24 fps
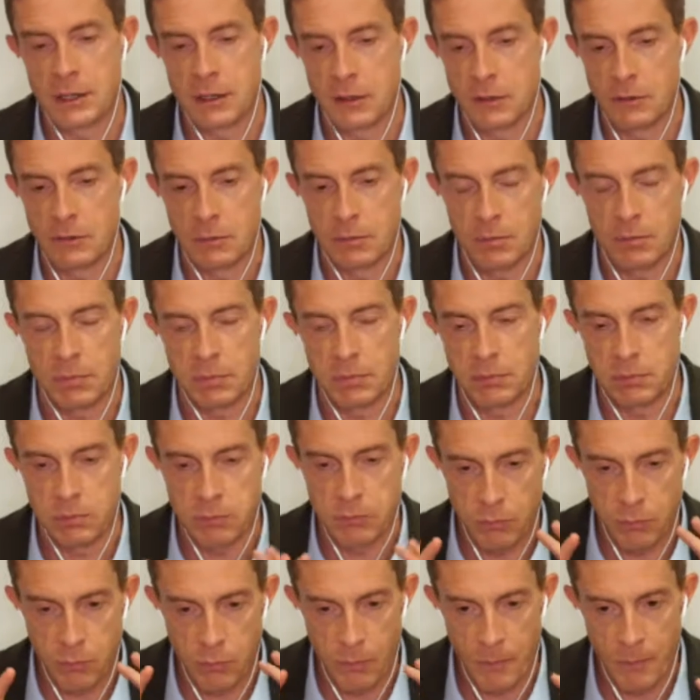it's
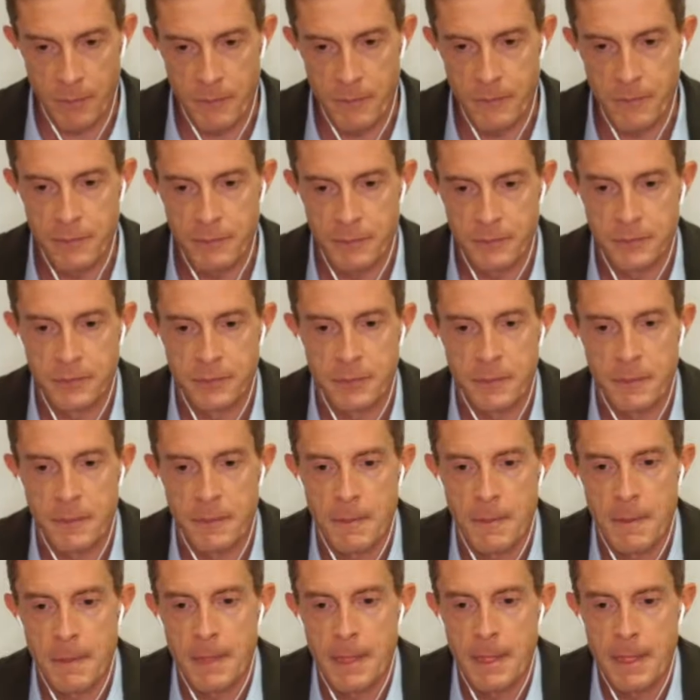difficult to measure. But
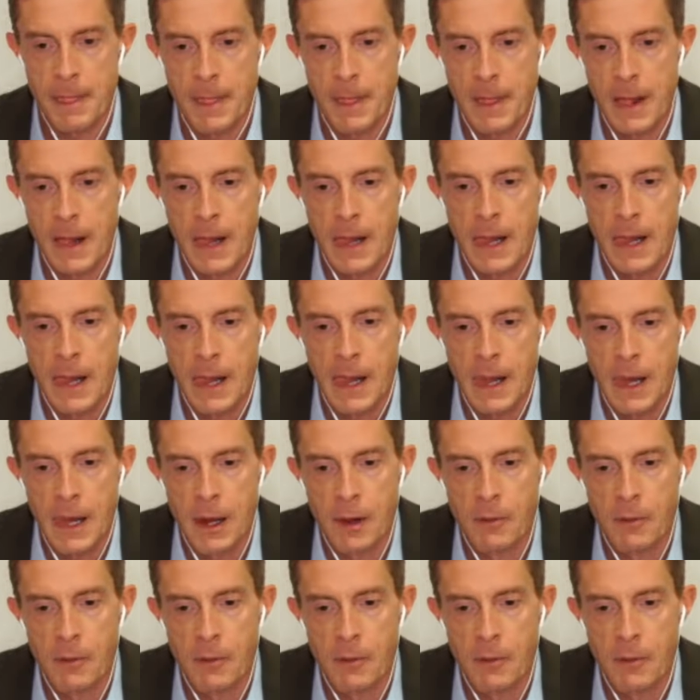there's